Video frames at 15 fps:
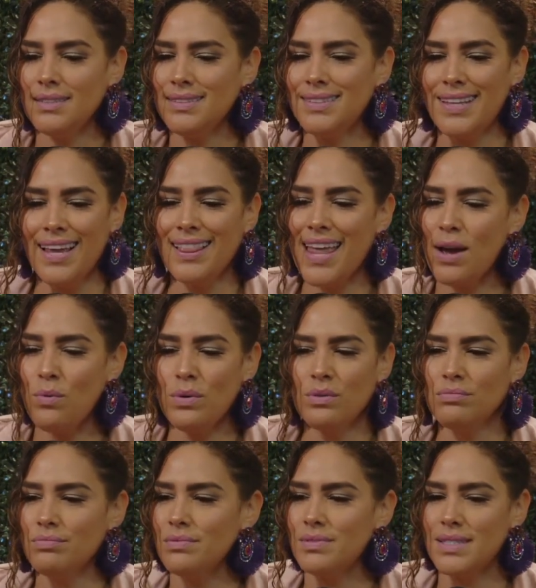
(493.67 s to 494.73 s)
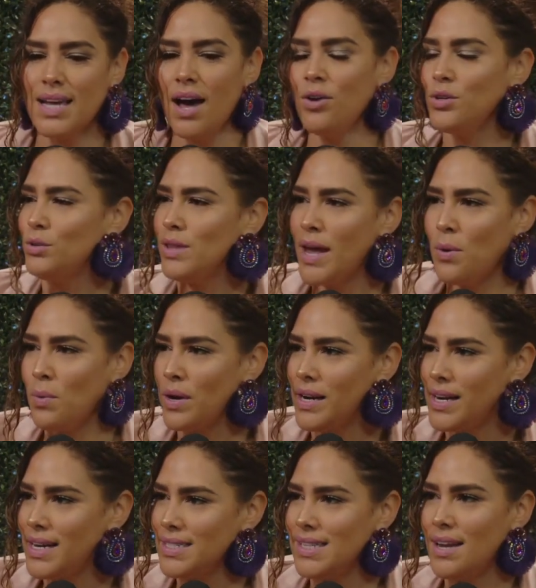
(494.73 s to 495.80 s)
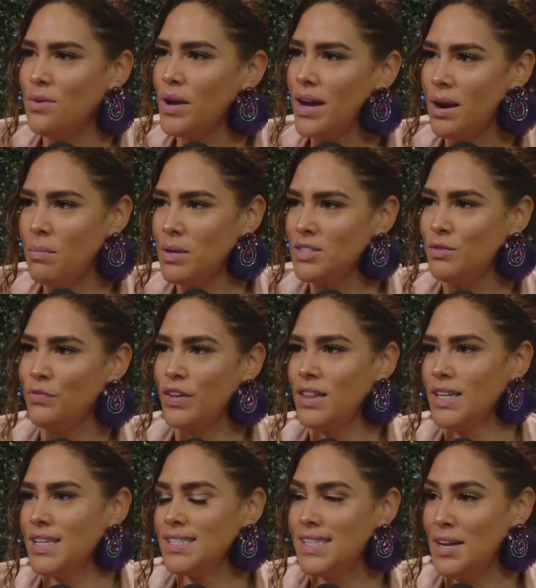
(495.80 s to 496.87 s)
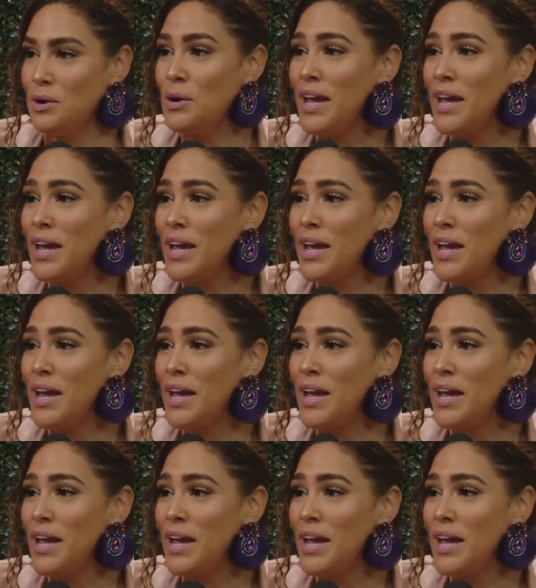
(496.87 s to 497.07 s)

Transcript: they like will tell you like what it is. They don't care about your feelings. They don't